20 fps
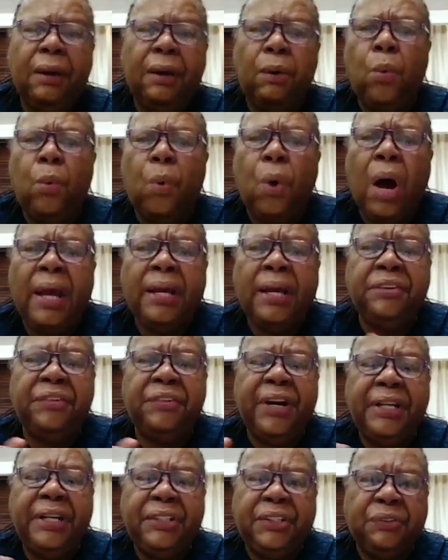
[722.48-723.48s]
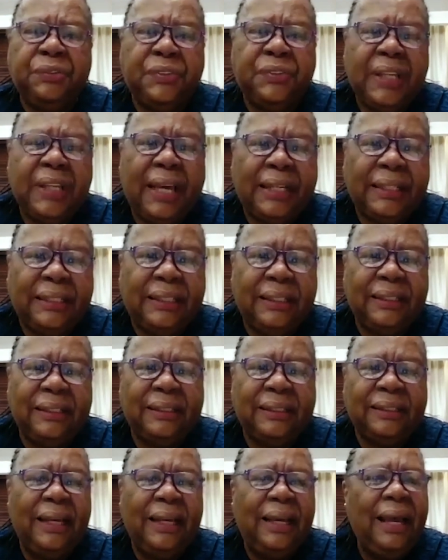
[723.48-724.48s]
in a wide range of
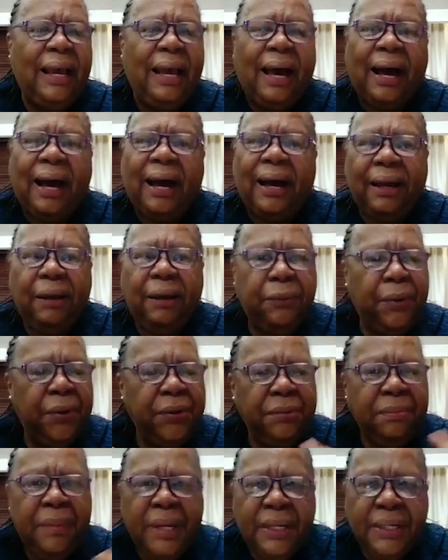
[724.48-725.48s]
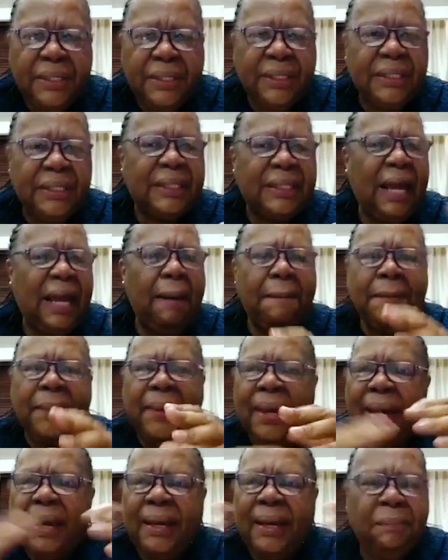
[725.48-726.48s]
sectors. I won't mention
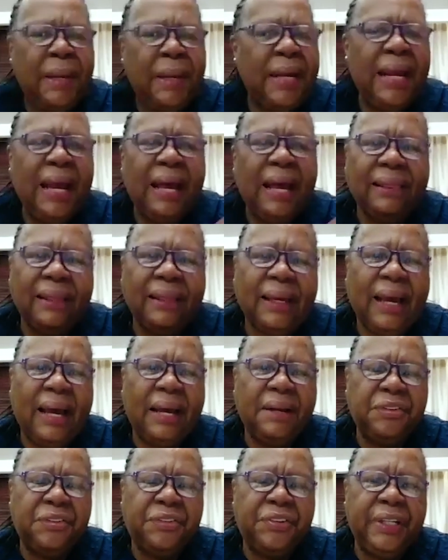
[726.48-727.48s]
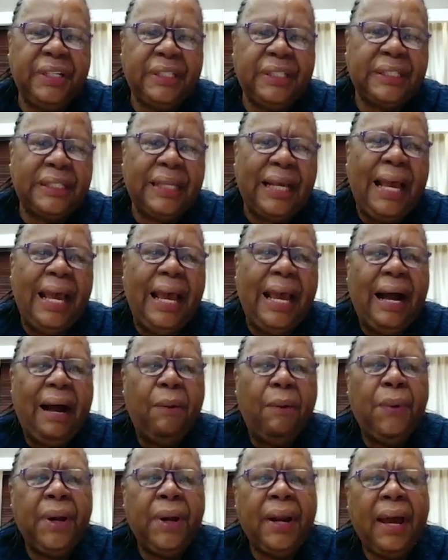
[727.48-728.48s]
Zambia and many other countries.
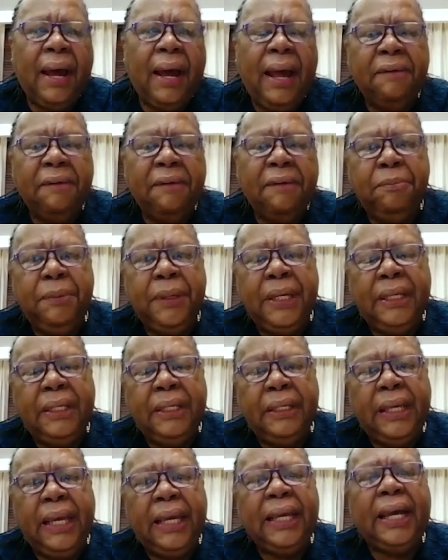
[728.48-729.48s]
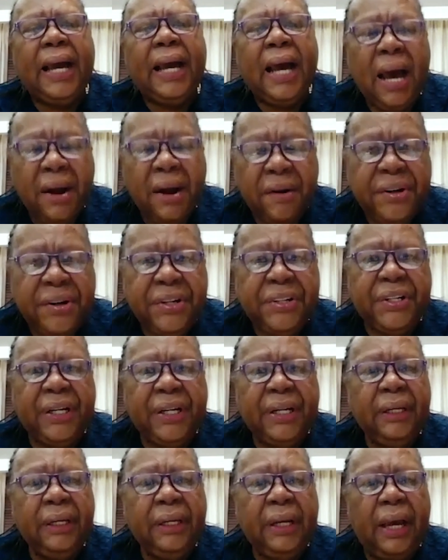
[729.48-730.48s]
What I have been
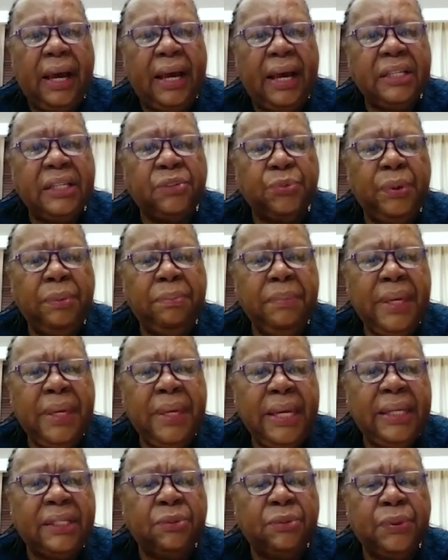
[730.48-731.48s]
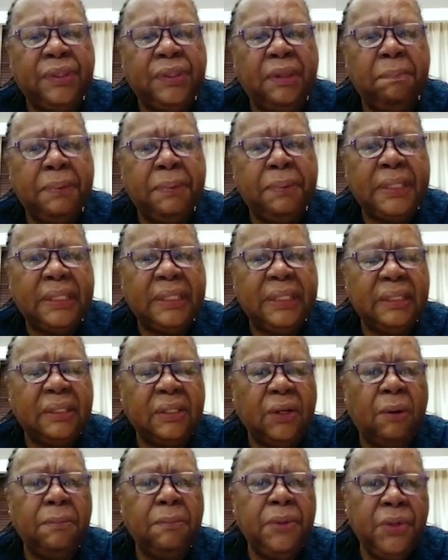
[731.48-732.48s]
encouraging as we meet with the
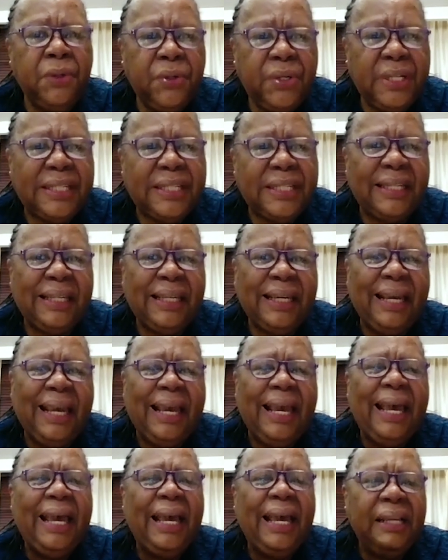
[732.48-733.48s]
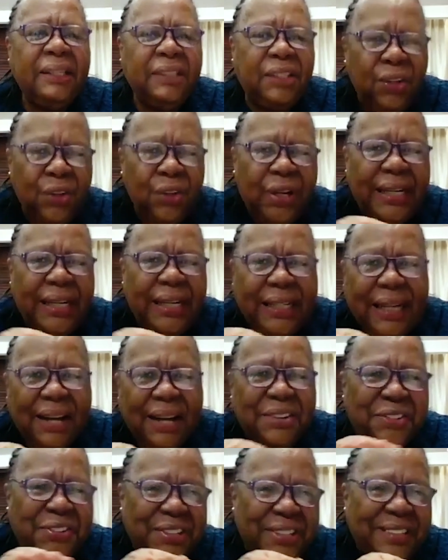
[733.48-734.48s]
business community is look at
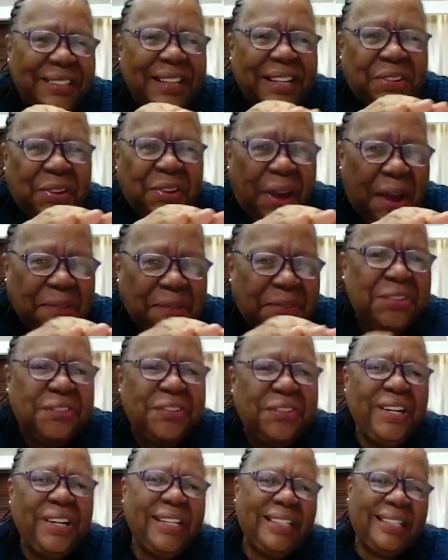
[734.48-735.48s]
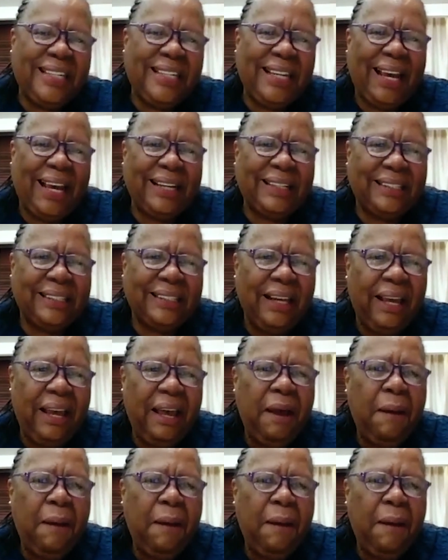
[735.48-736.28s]
countries that you haven't reached yet,